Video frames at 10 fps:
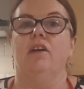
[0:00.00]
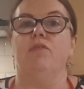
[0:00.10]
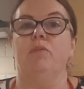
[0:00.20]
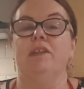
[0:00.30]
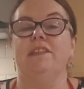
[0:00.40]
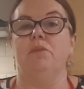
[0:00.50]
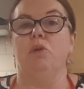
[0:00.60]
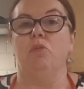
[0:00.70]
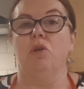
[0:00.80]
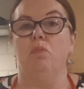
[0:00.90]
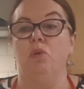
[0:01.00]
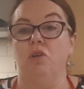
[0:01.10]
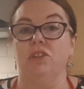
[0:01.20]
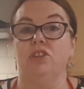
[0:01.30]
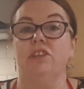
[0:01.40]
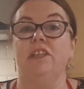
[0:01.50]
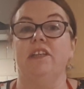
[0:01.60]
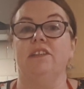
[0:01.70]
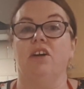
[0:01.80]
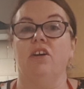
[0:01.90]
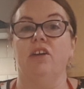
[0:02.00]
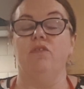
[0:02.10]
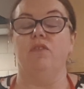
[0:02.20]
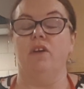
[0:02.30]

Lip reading: from the Slimming World book. So just things that I've